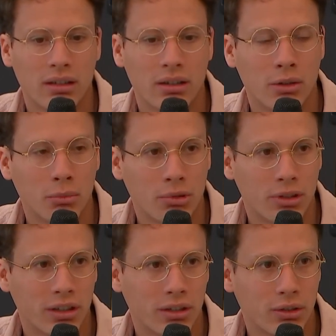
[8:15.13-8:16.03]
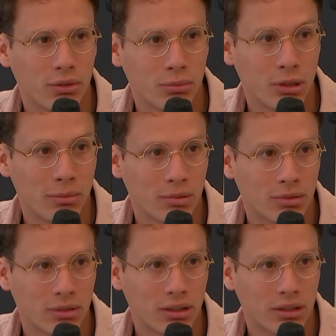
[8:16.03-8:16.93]
onboarding new
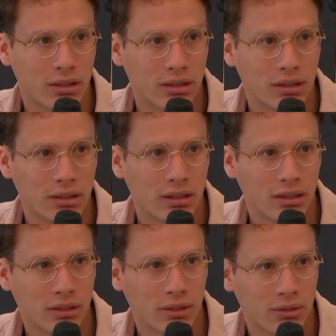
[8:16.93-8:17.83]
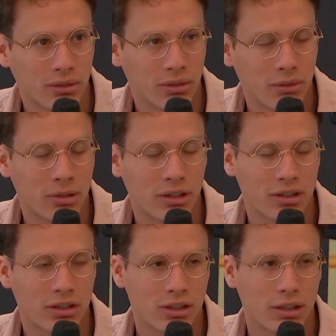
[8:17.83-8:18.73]
people to blockchain
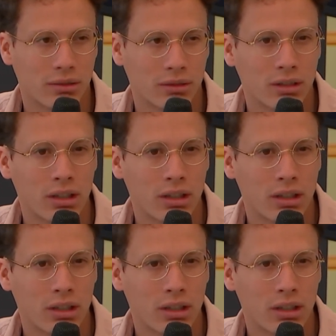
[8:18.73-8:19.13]
in general.